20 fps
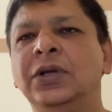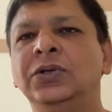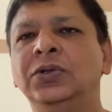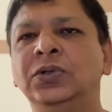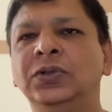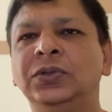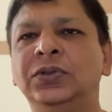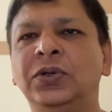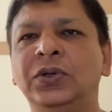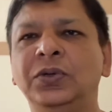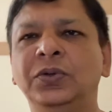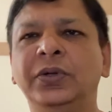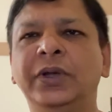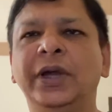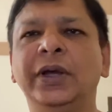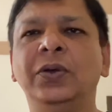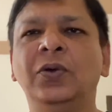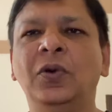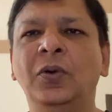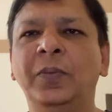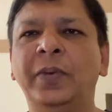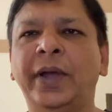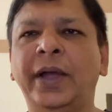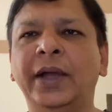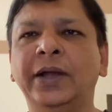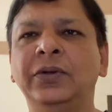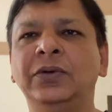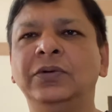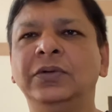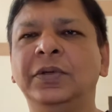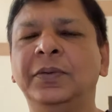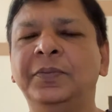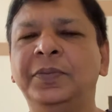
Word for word: so, so you can go back to the